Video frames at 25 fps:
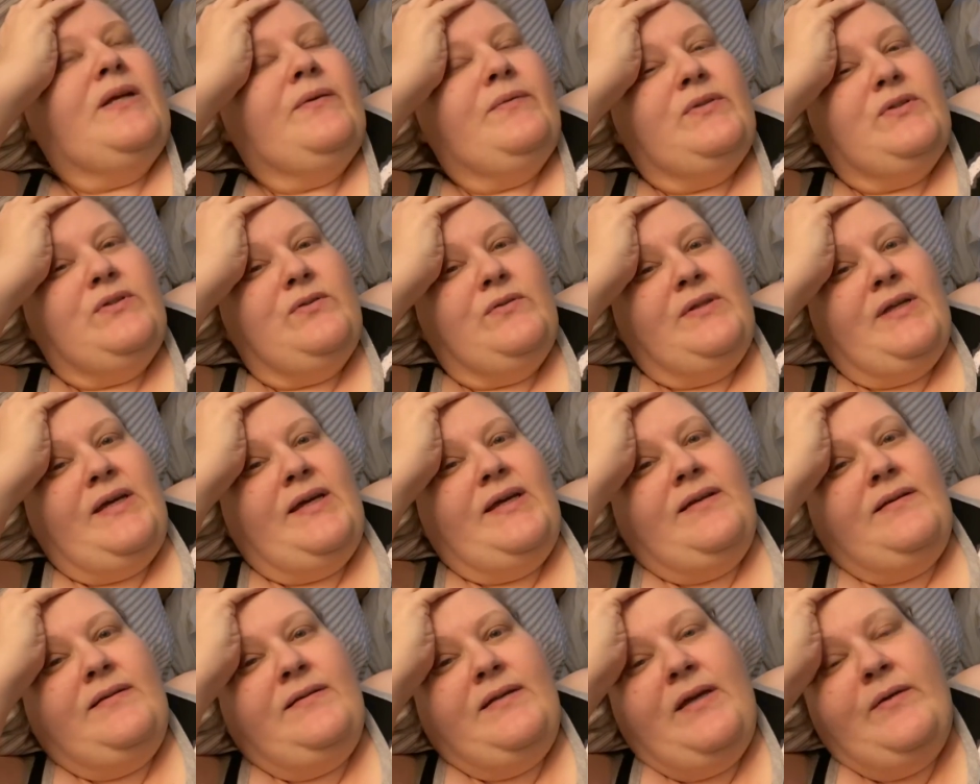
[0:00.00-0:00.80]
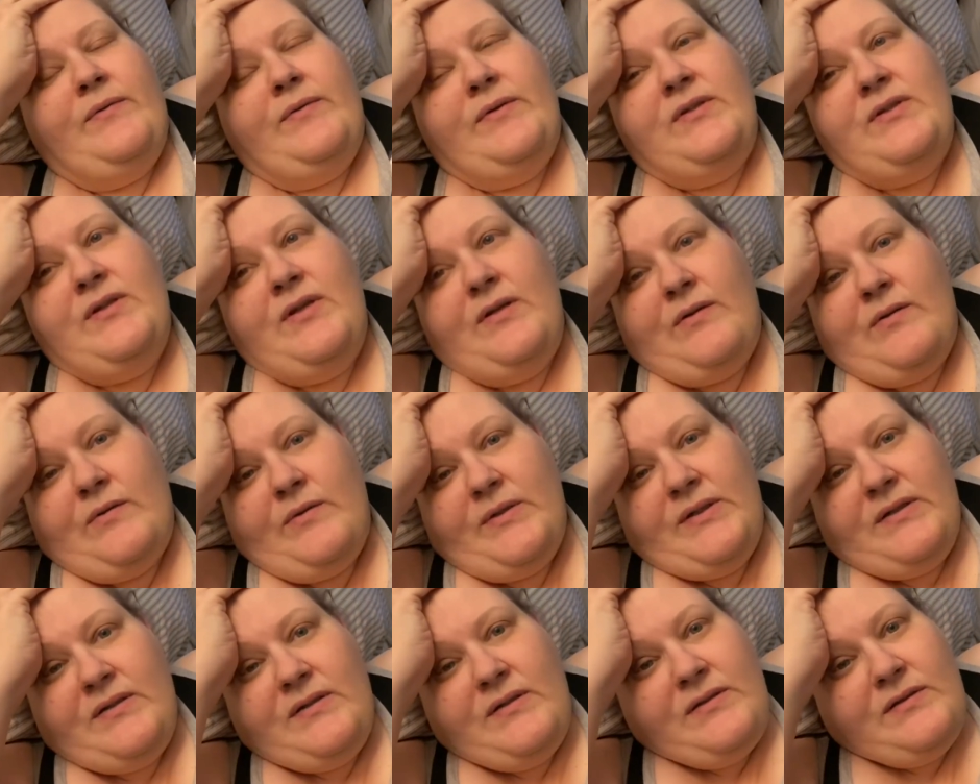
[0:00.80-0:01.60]
would do that. I would go
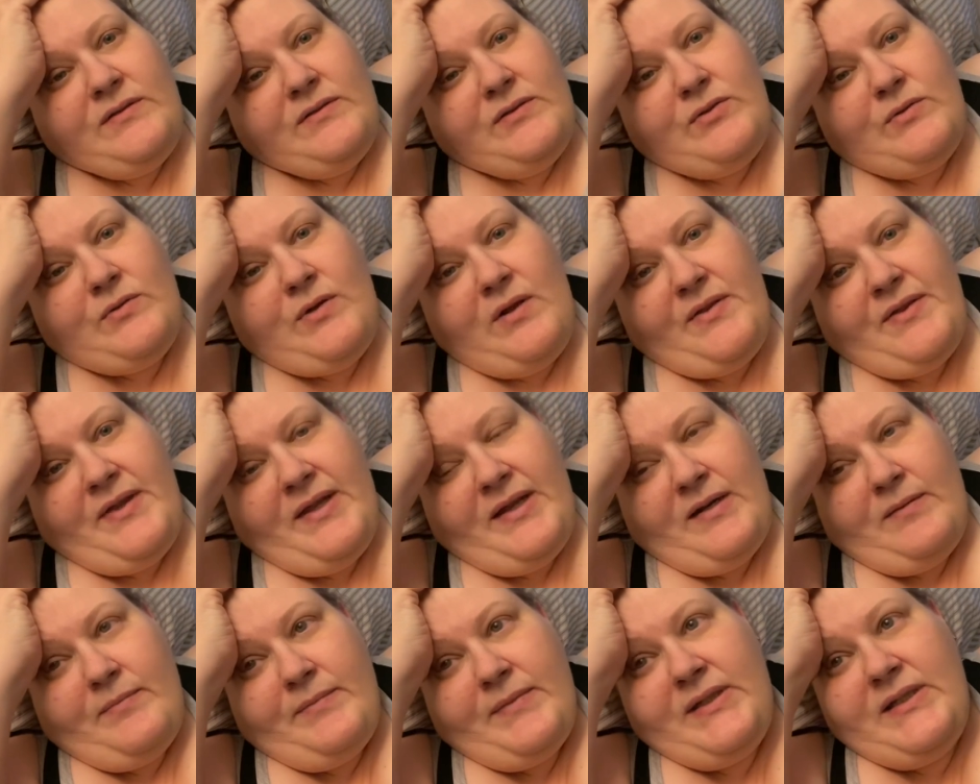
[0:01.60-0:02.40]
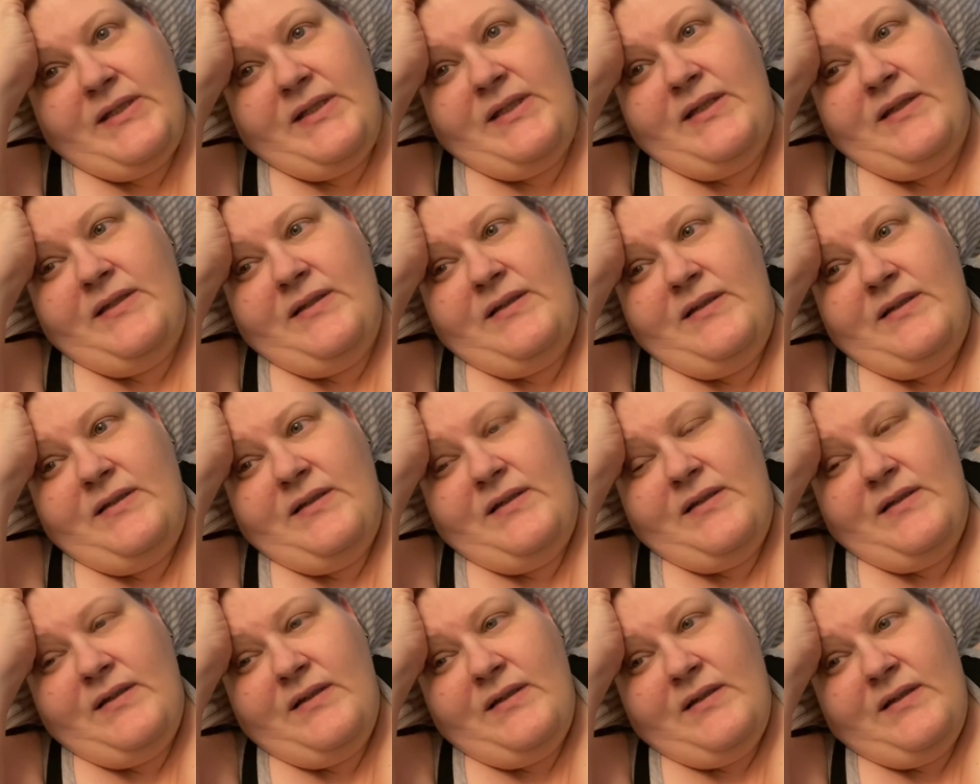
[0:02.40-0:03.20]
and do all that on Monday
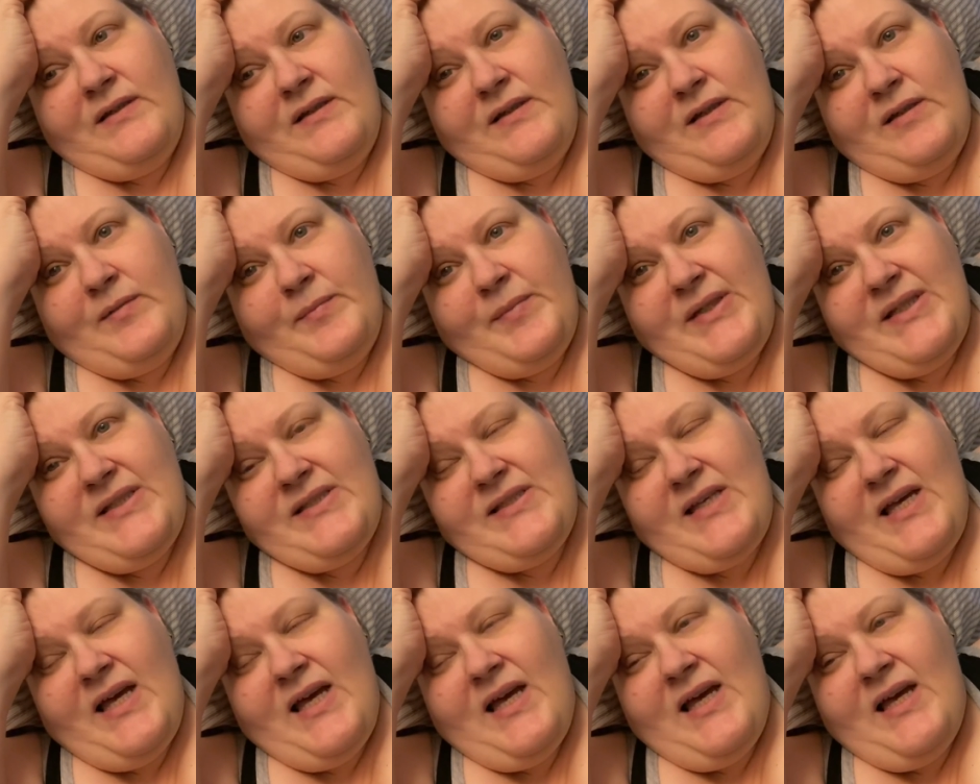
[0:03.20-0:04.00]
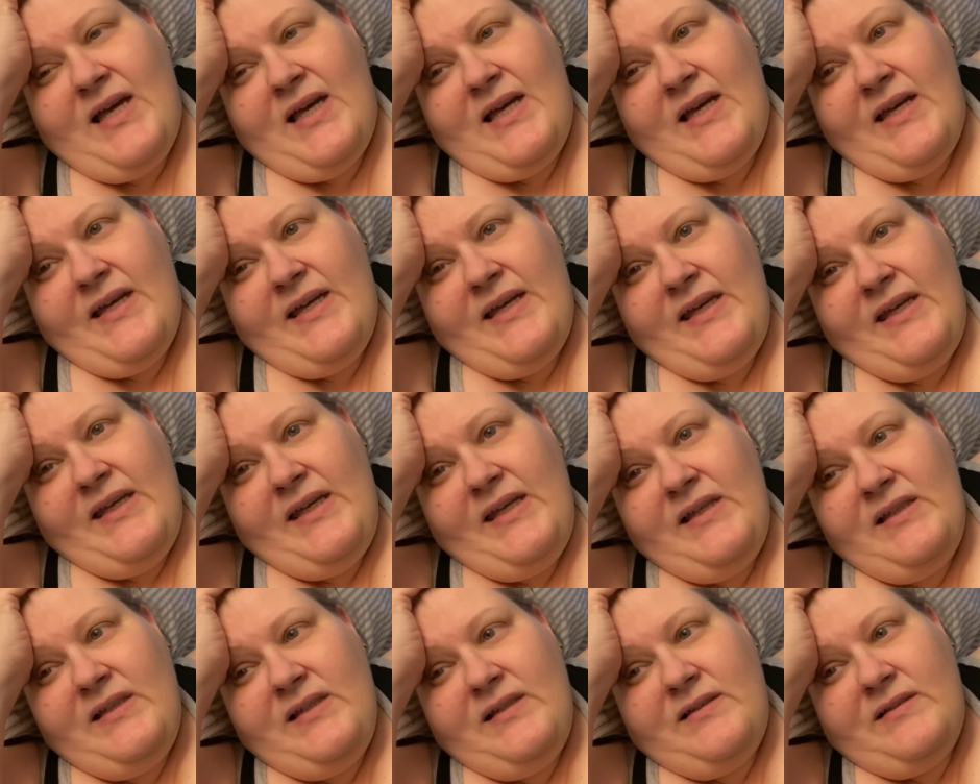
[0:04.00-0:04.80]
because
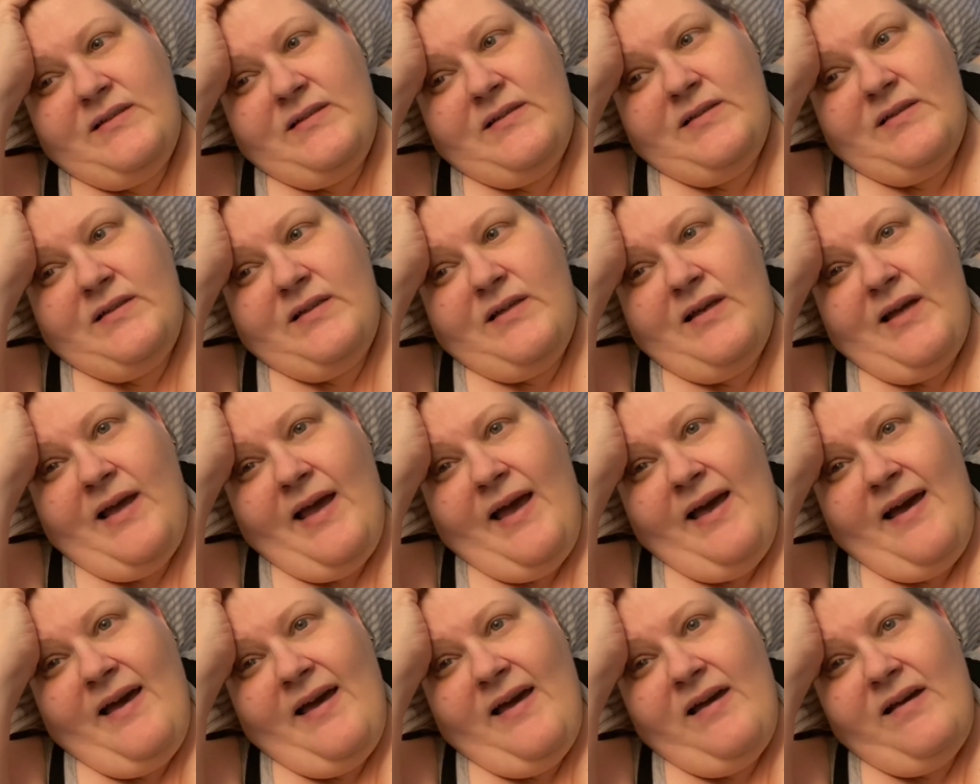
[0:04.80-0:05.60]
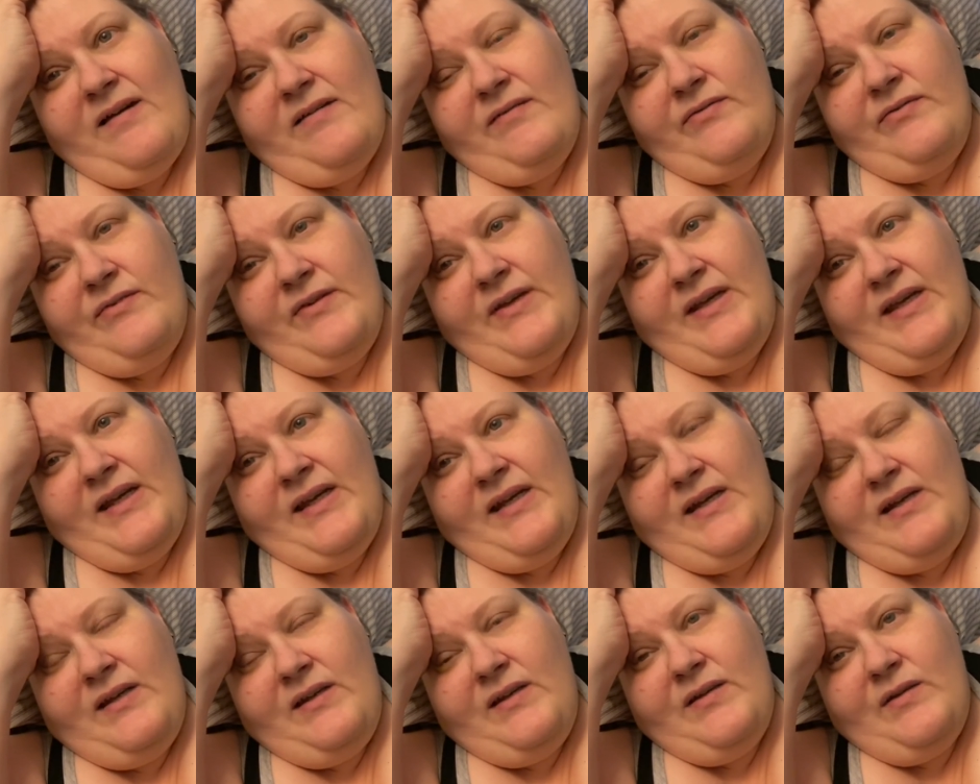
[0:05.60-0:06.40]
I have
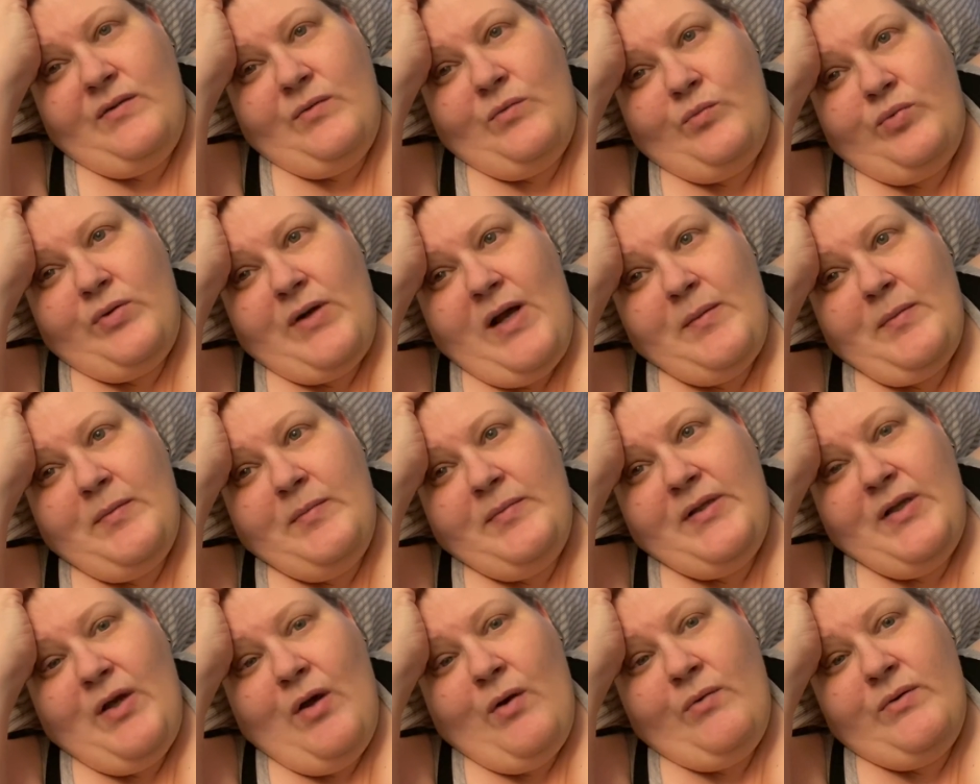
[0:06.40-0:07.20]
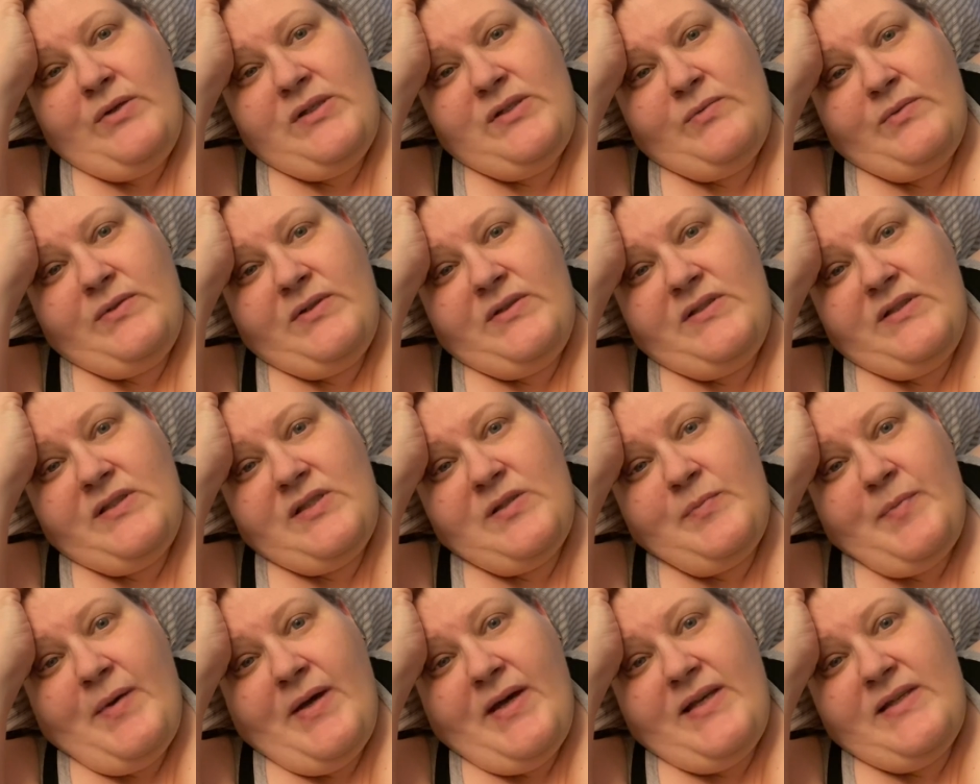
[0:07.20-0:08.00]
and probably always will
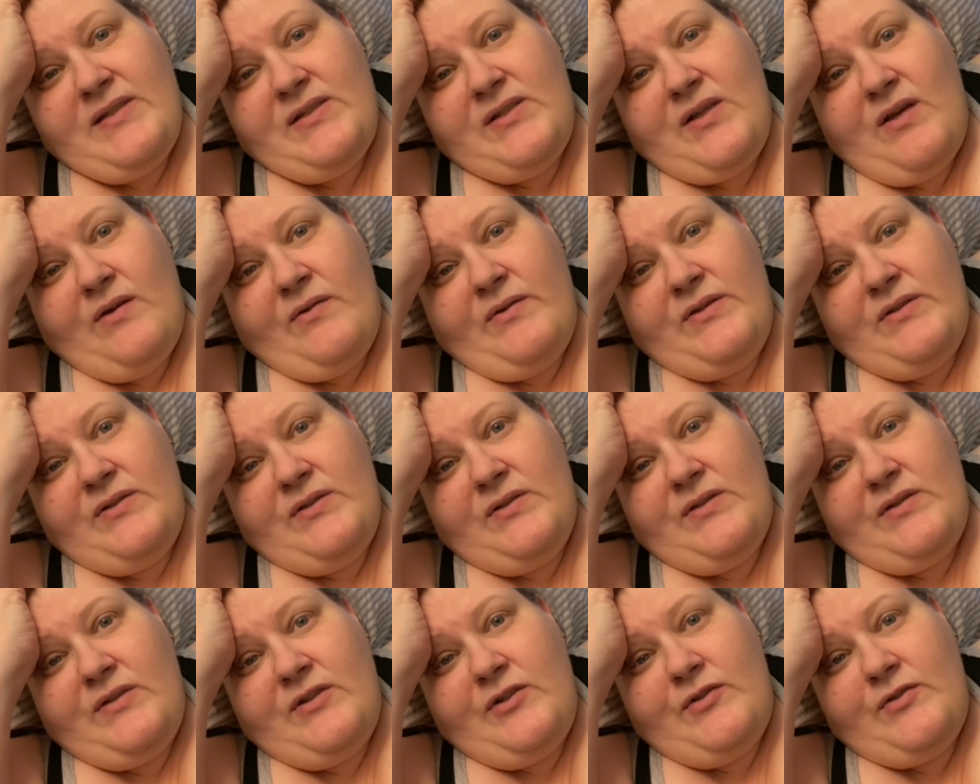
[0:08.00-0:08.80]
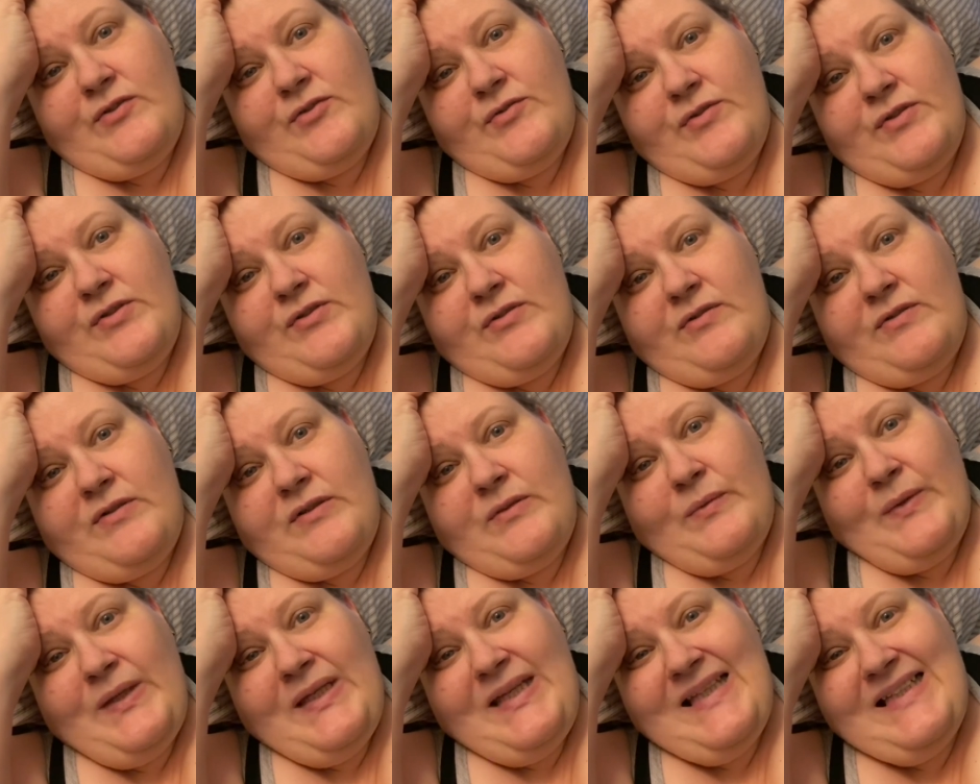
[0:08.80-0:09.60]
despise going to the grocery store on
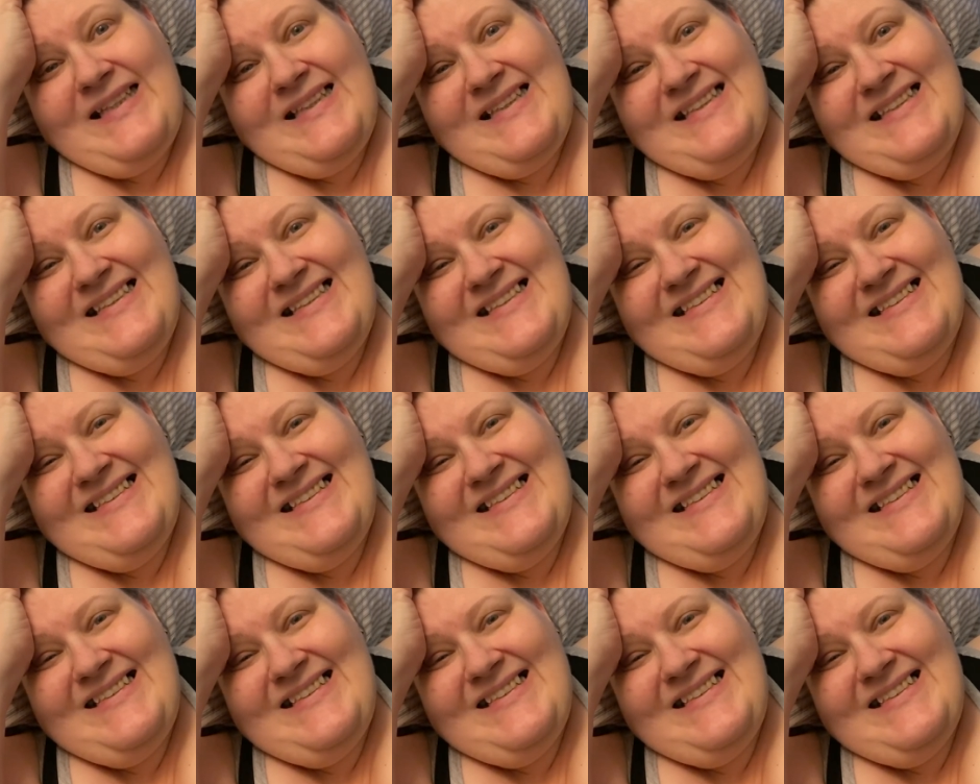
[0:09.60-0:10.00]
the weekends.